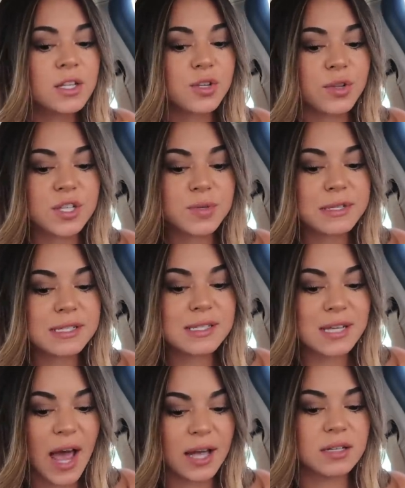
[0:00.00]
So this was
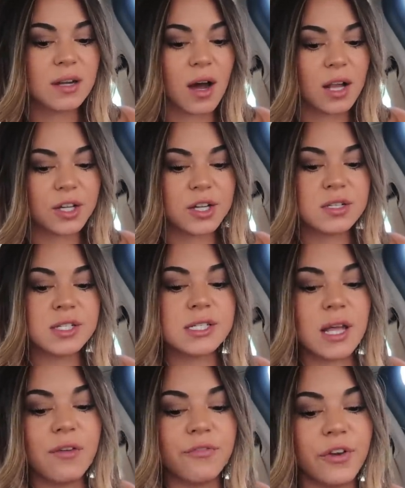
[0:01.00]

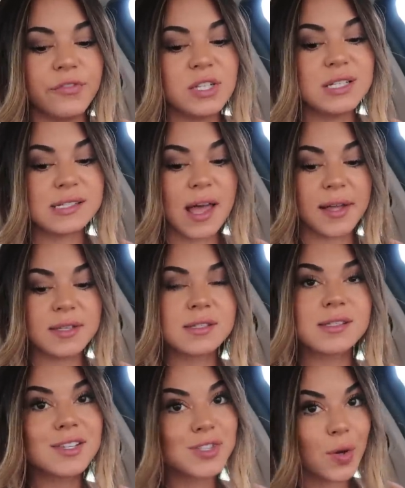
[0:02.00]
$10.50.